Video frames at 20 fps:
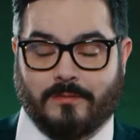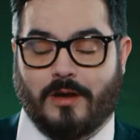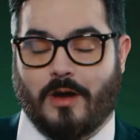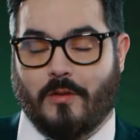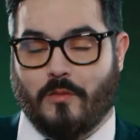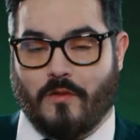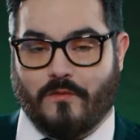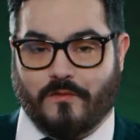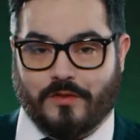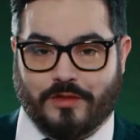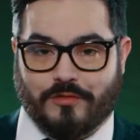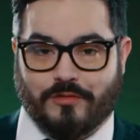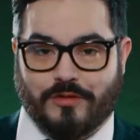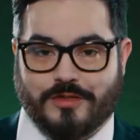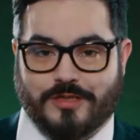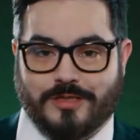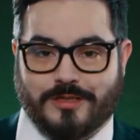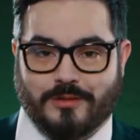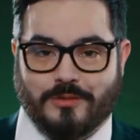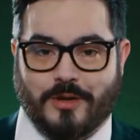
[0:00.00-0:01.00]
1v3
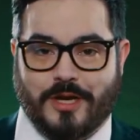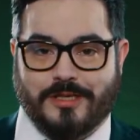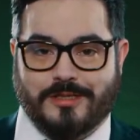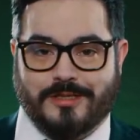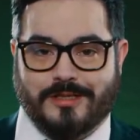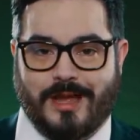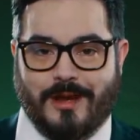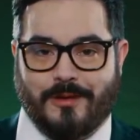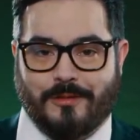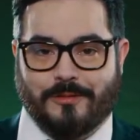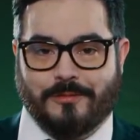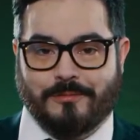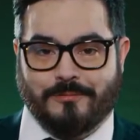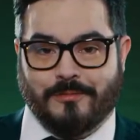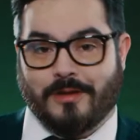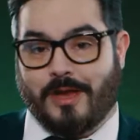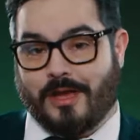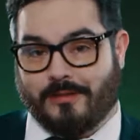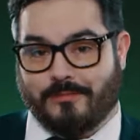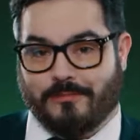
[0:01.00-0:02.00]
situation out
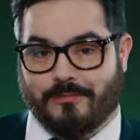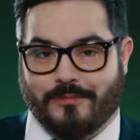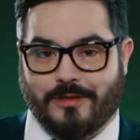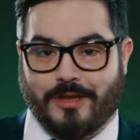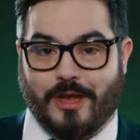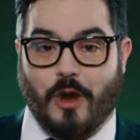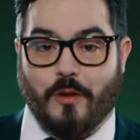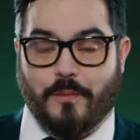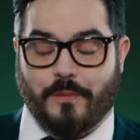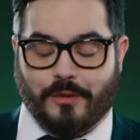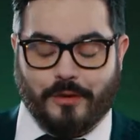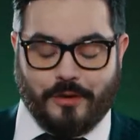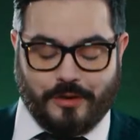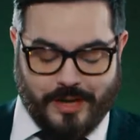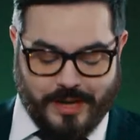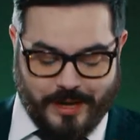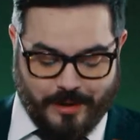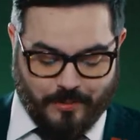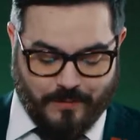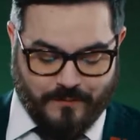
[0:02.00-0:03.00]
on the open on a
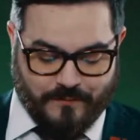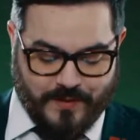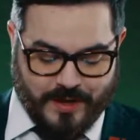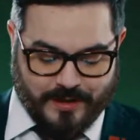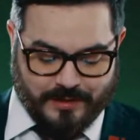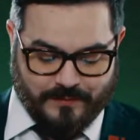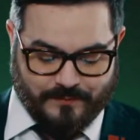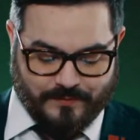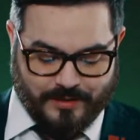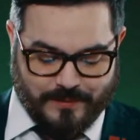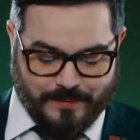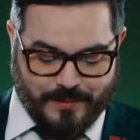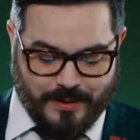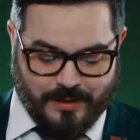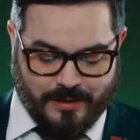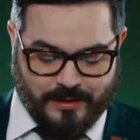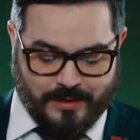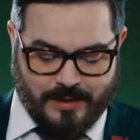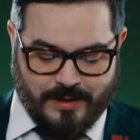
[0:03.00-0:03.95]
hill effectively, but